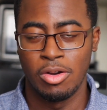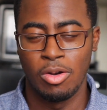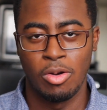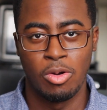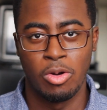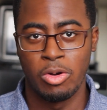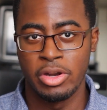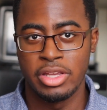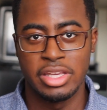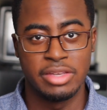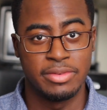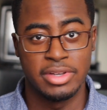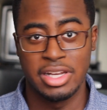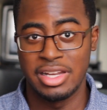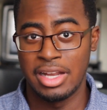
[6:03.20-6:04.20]
or
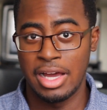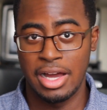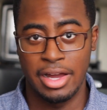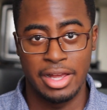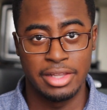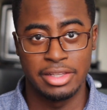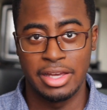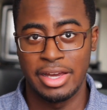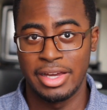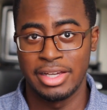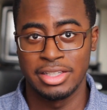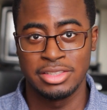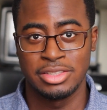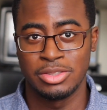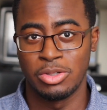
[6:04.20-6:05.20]
even an
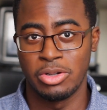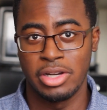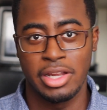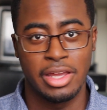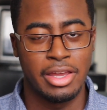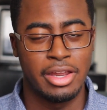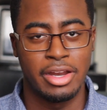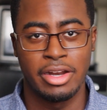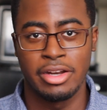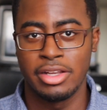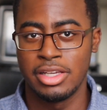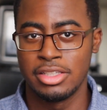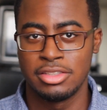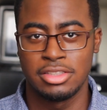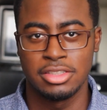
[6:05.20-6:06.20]
eyelash or a hair.
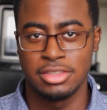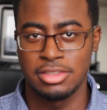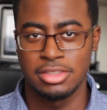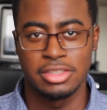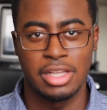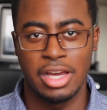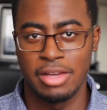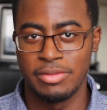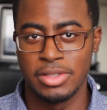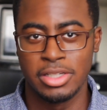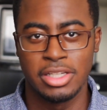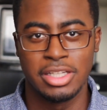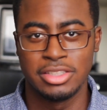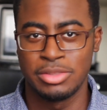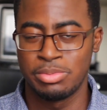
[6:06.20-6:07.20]
It's just
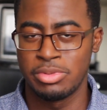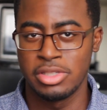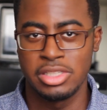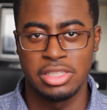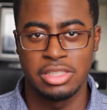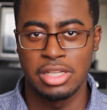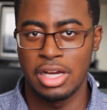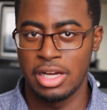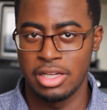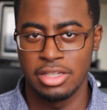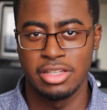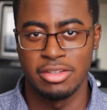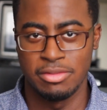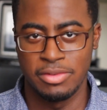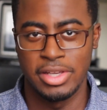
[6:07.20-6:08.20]
saliva. It's pretty
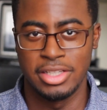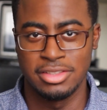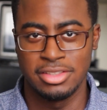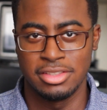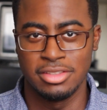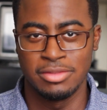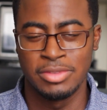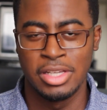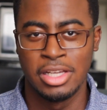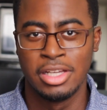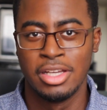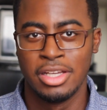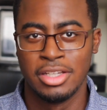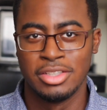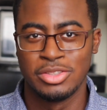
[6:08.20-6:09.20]
non-invasive.
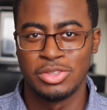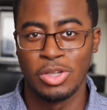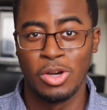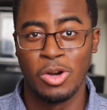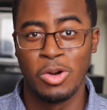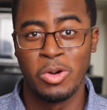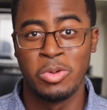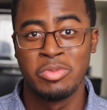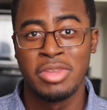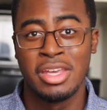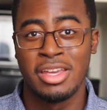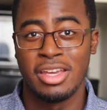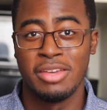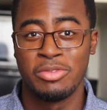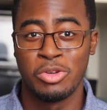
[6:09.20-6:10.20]
So
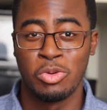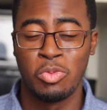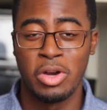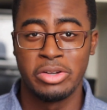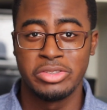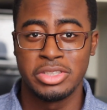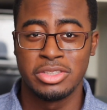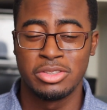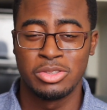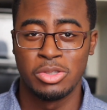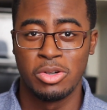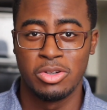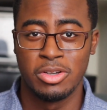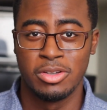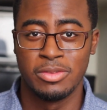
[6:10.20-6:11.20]
if you're wondering
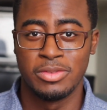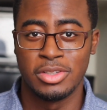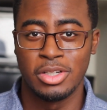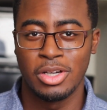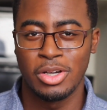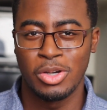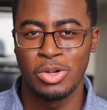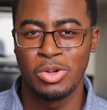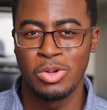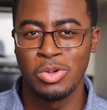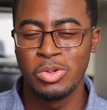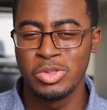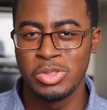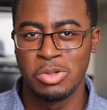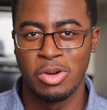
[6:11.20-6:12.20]
sort of
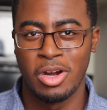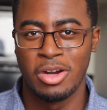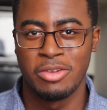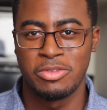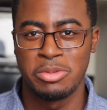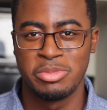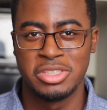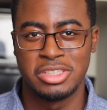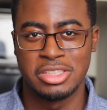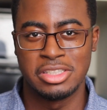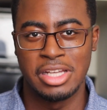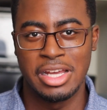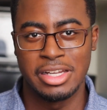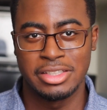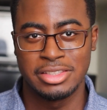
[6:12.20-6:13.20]
who you are from a
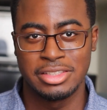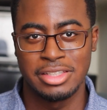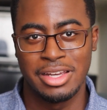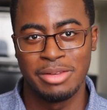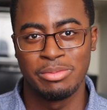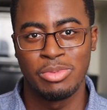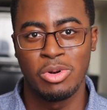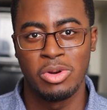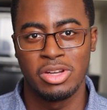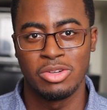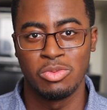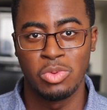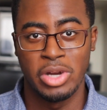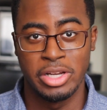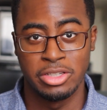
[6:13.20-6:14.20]
genetic
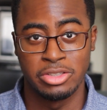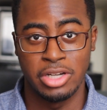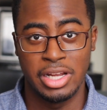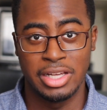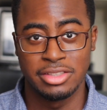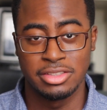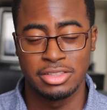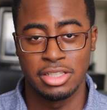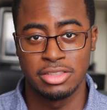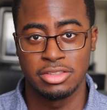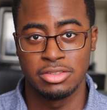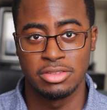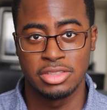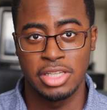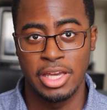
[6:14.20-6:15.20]
standpoint, where your
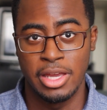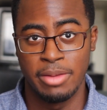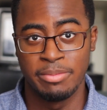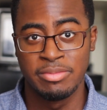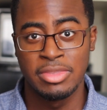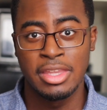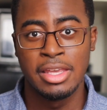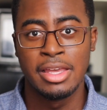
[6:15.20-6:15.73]
ancestors came,